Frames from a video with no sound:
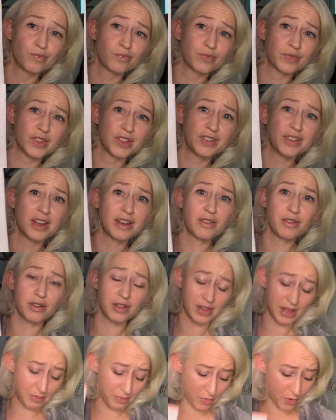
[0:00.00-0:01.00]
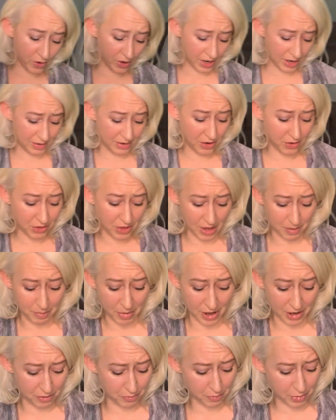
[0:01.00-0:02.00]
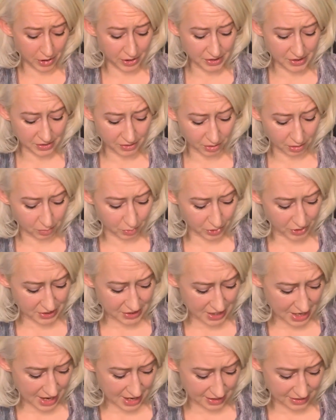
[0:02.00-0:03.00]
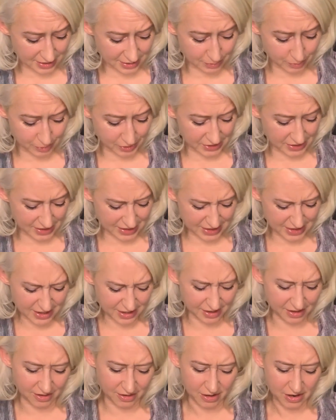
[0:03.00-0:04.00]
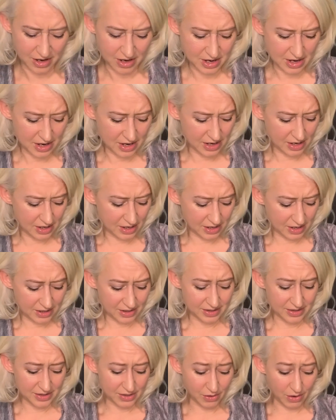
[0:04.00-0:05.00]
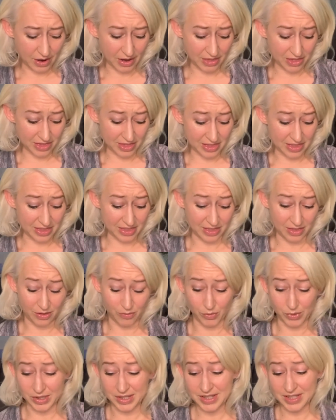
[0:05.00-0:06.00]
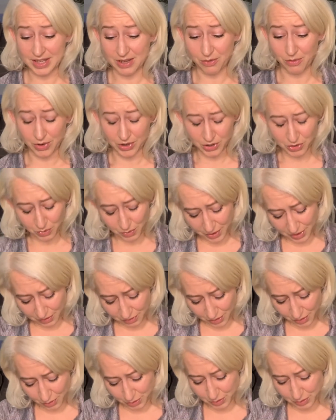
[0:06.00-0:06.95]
not a whole lot more. I know that bottom part's a little more dense, but still. So we'll see which one of those